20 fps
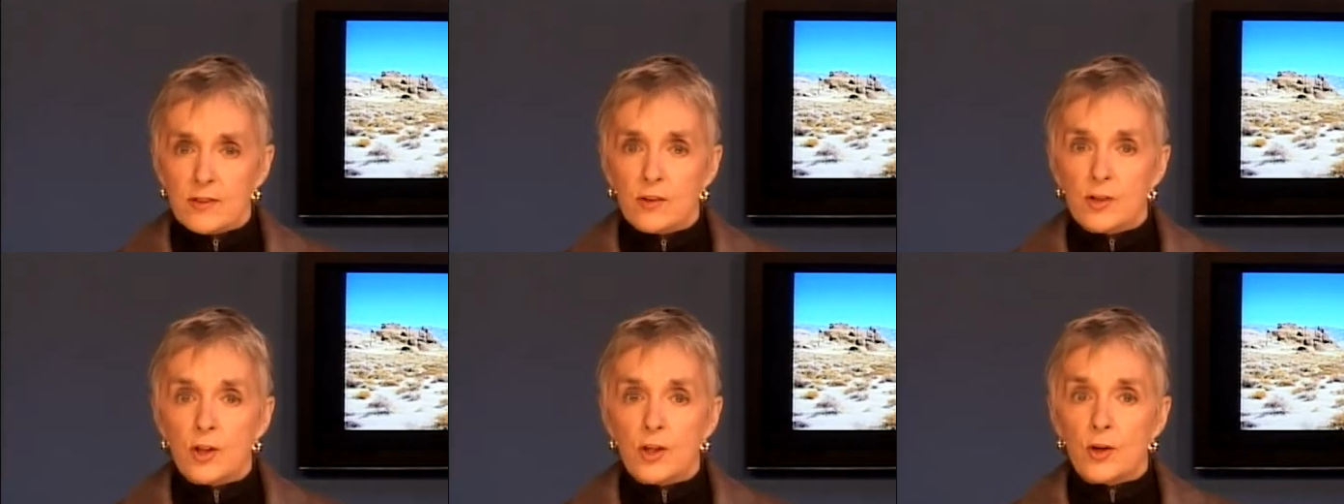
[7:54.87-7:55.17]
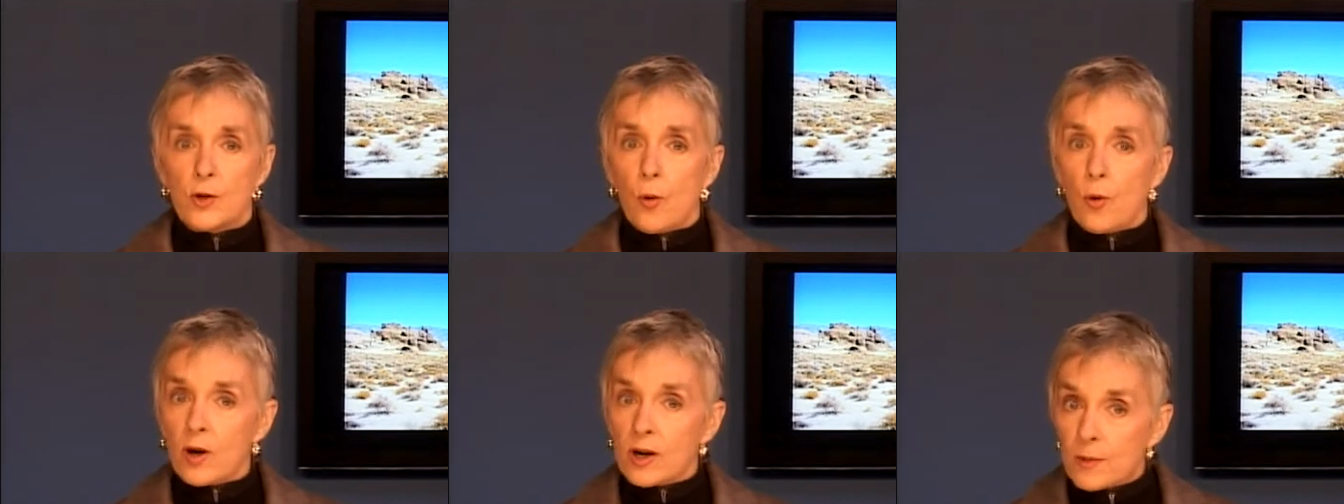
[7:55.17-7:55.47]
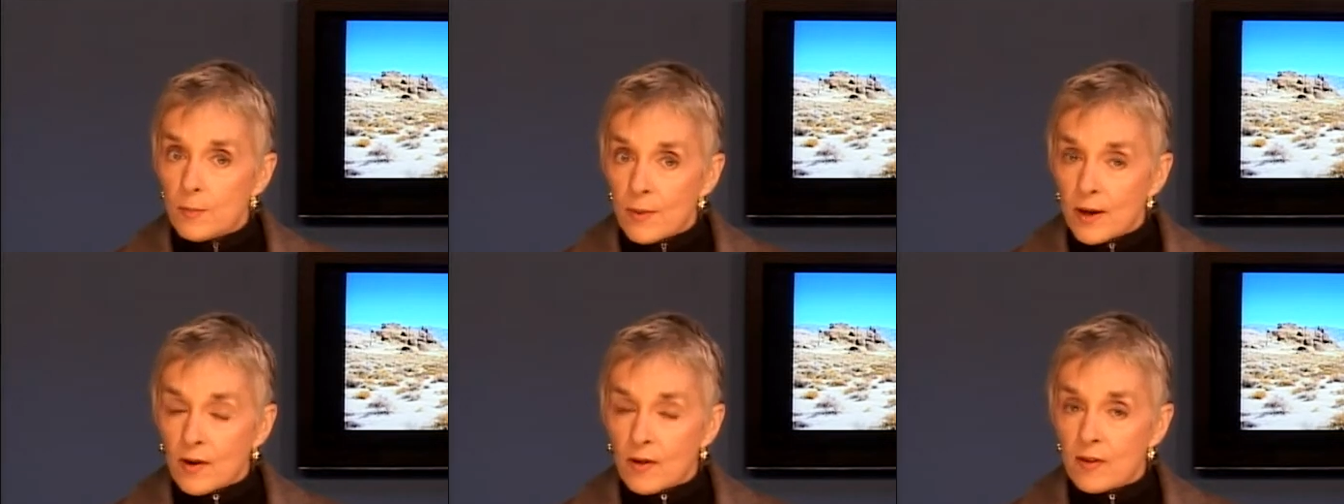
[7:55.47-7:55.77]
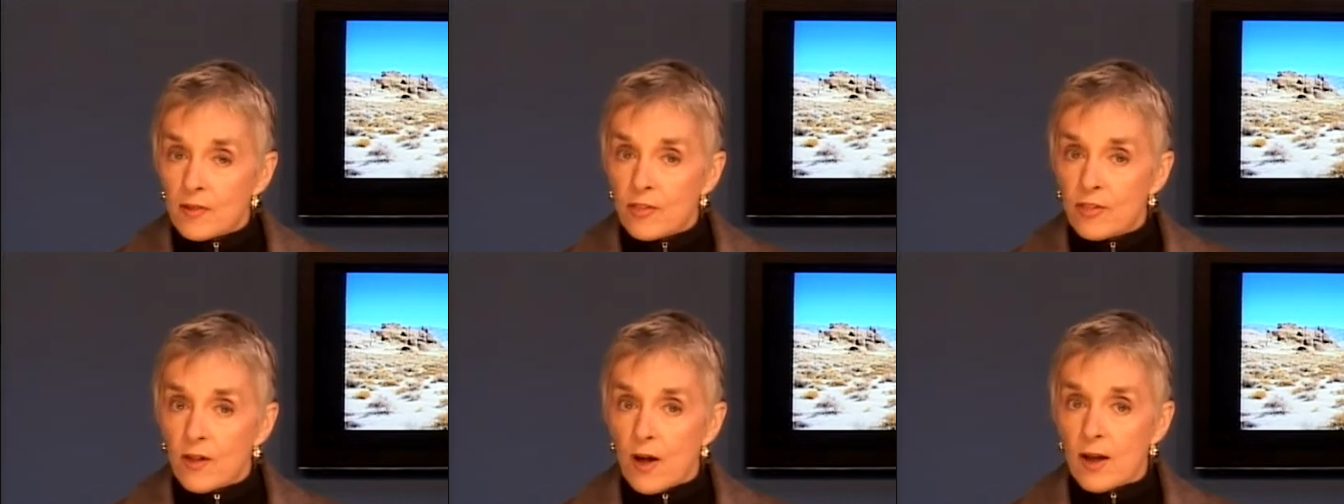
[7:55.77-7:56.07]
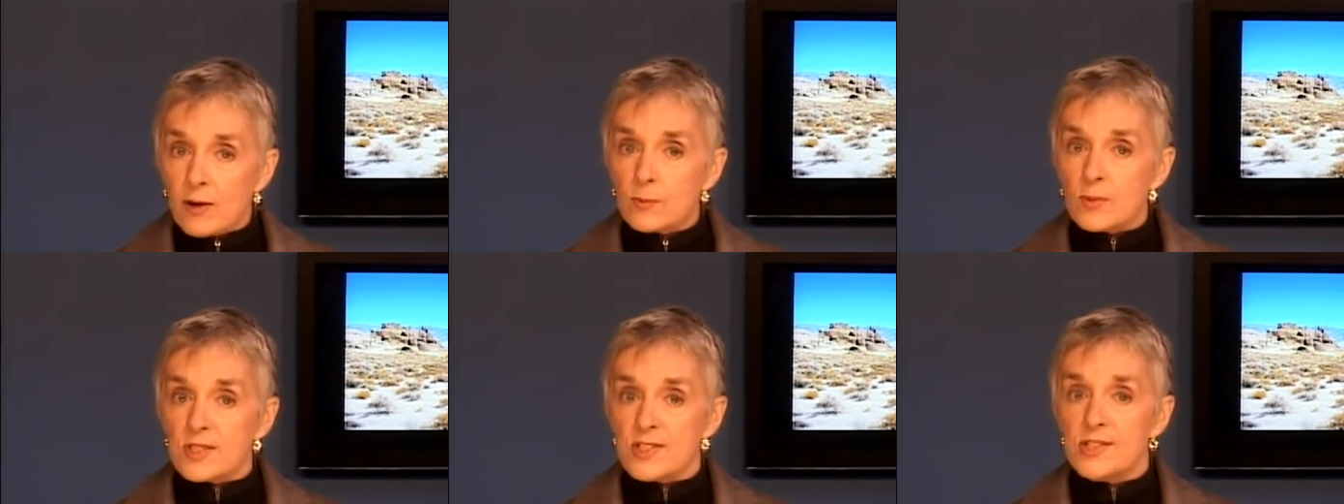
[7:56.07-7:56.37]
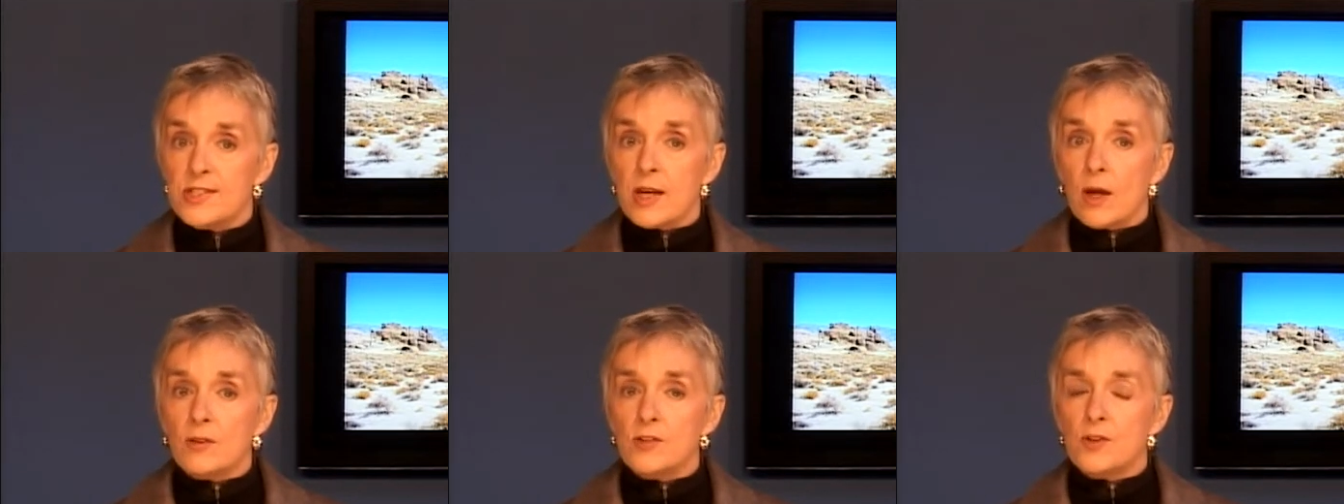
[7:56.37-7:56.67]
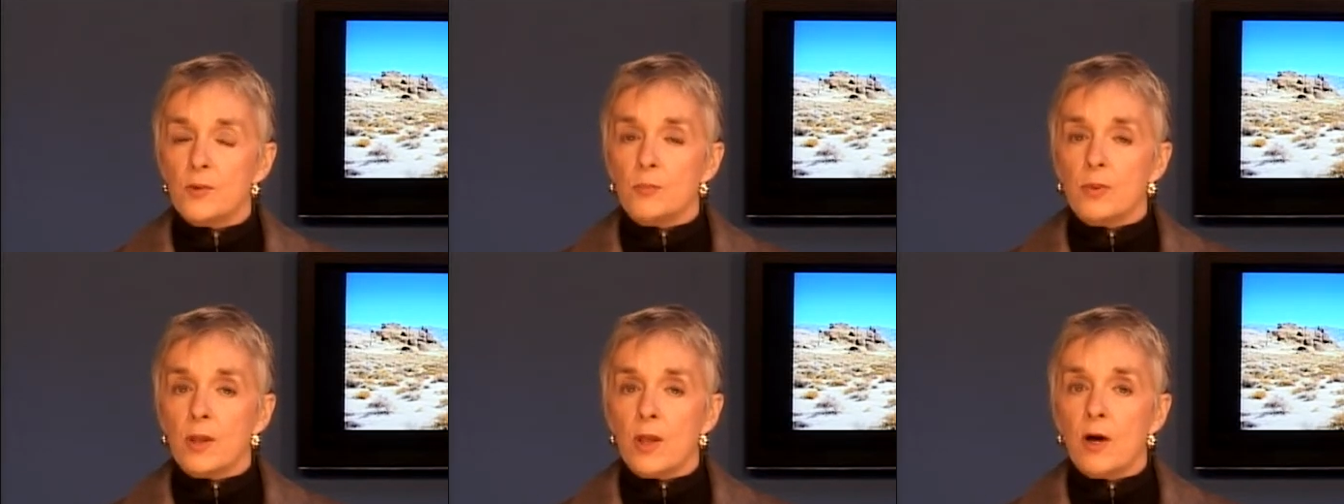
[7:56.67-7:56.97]
The New York Marathon was
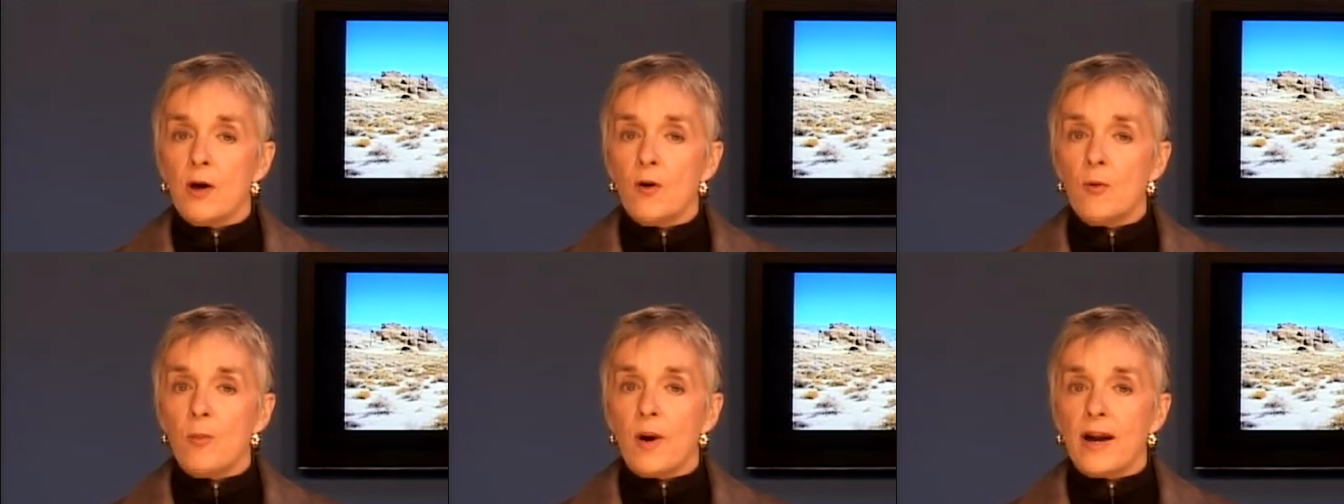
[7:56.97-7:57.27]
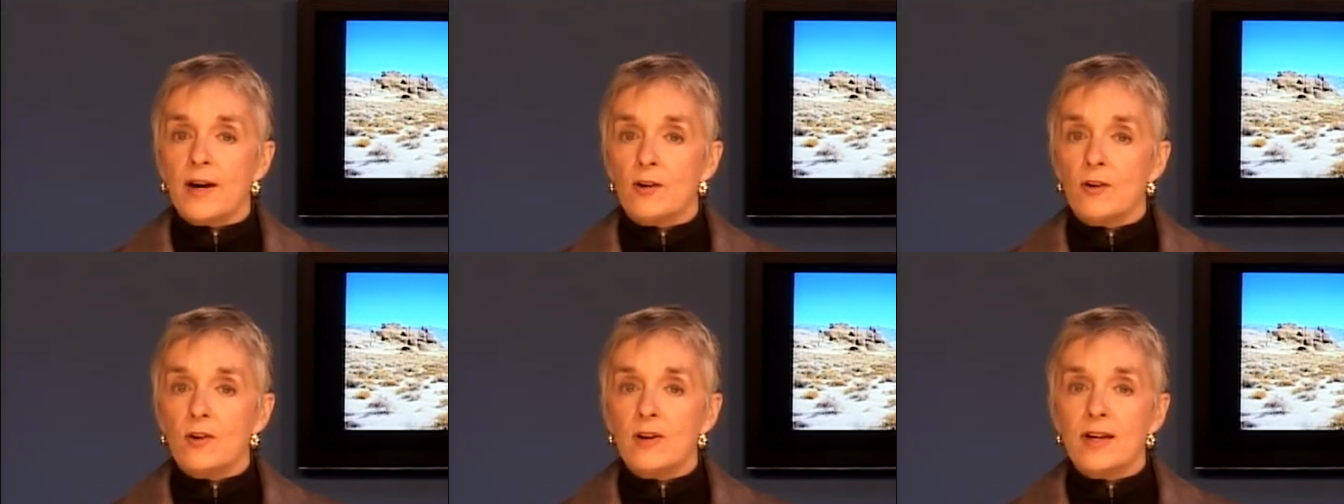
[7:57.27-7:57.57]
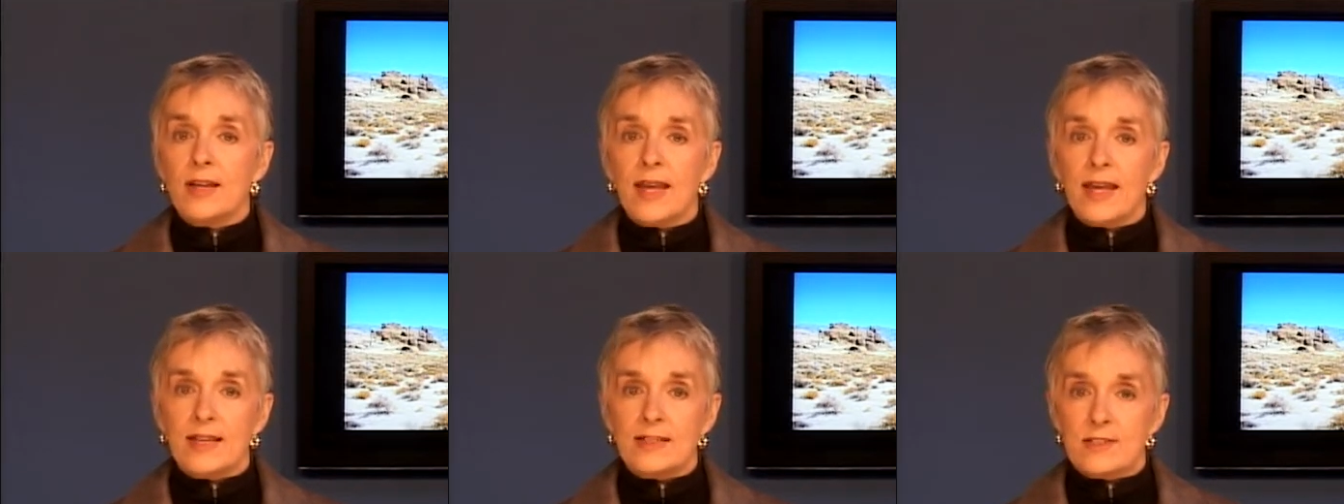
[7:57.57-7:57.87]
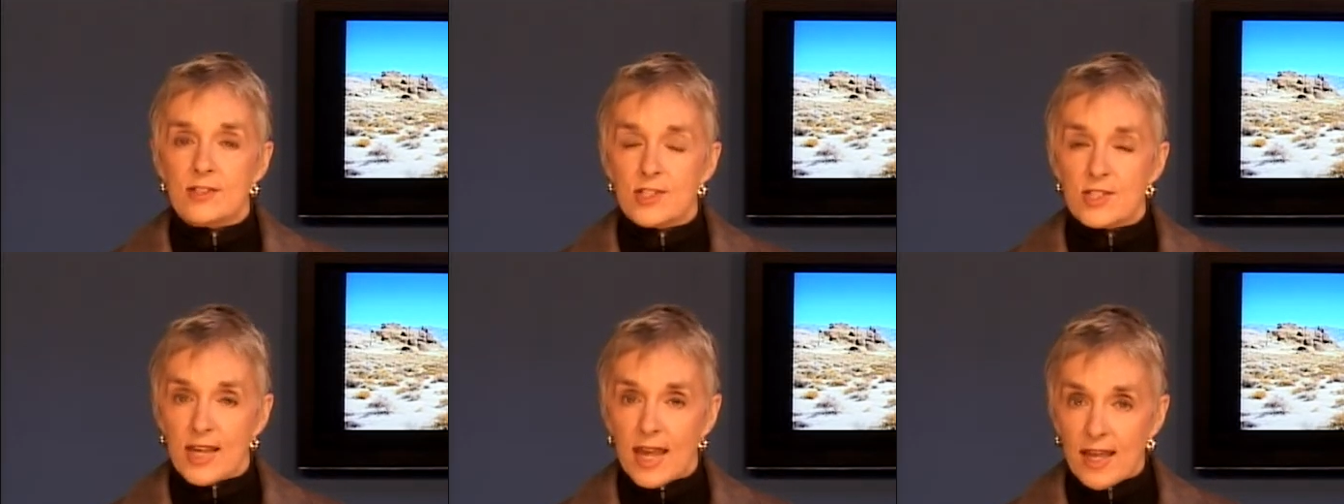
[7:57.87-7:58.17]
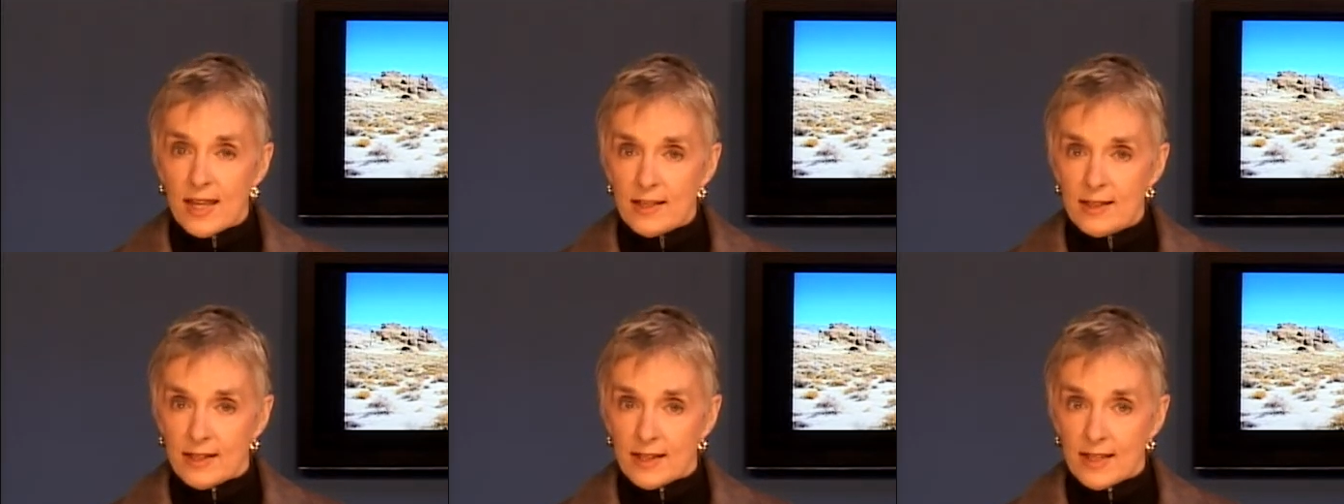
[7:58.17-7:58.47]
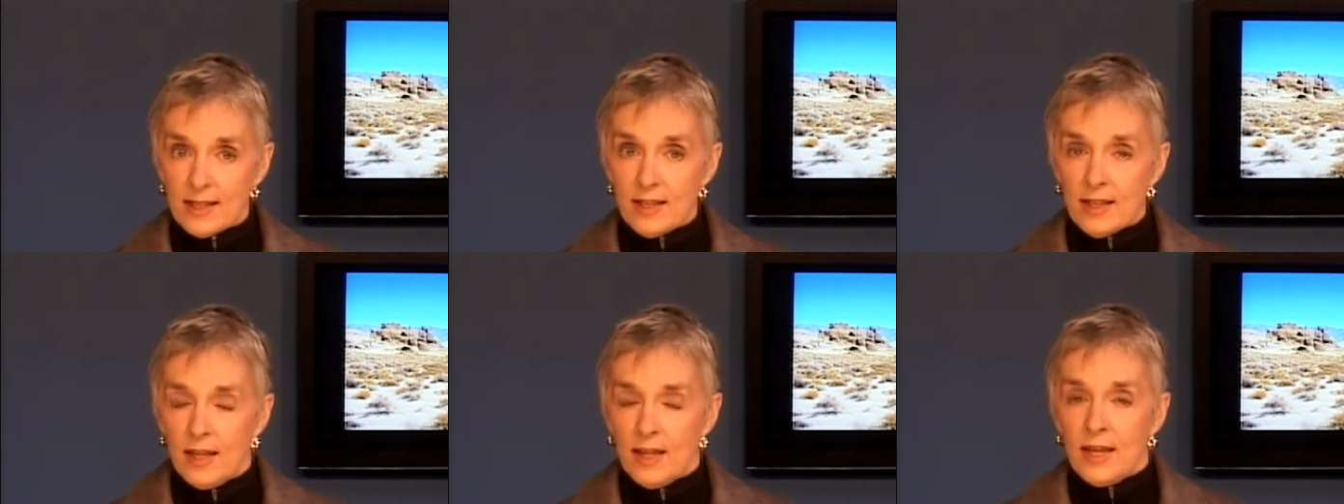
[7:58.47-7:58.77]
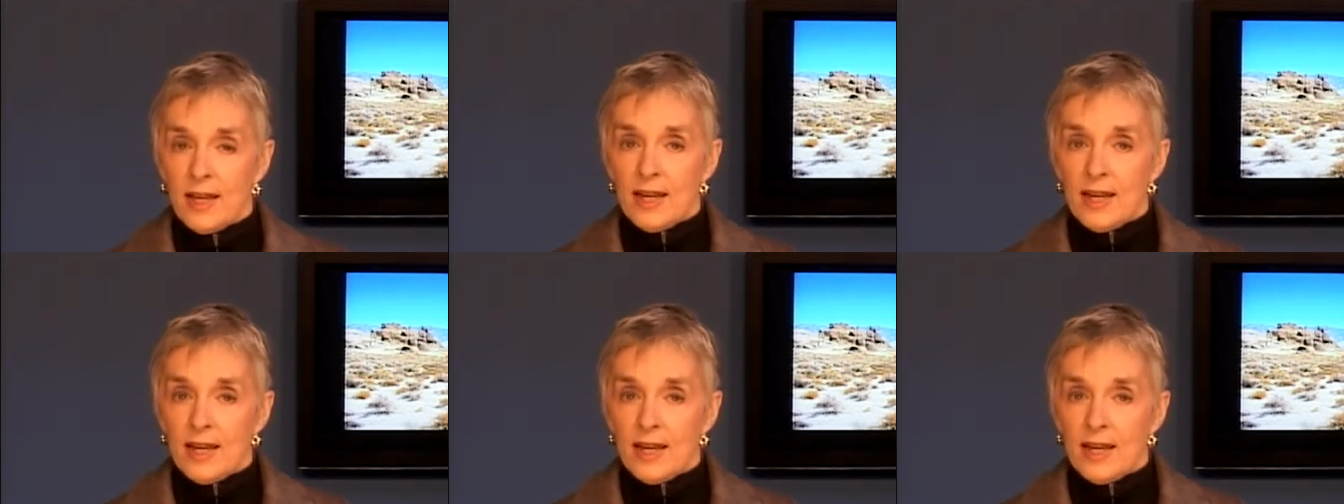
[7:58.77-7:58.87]
dealt a blow by Hurricane Sandy.